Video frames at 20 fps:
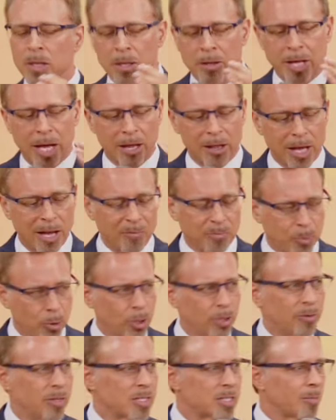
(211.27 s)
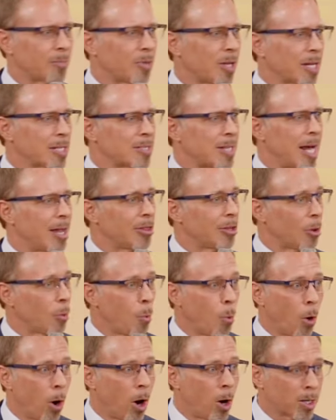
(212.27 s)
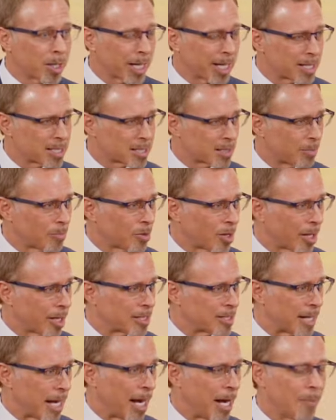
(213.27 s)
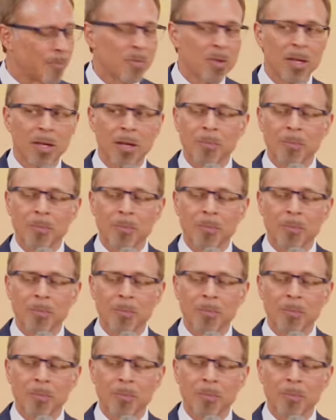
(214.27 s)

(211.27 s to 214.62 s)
that they've proven some things out and they're walking some things out.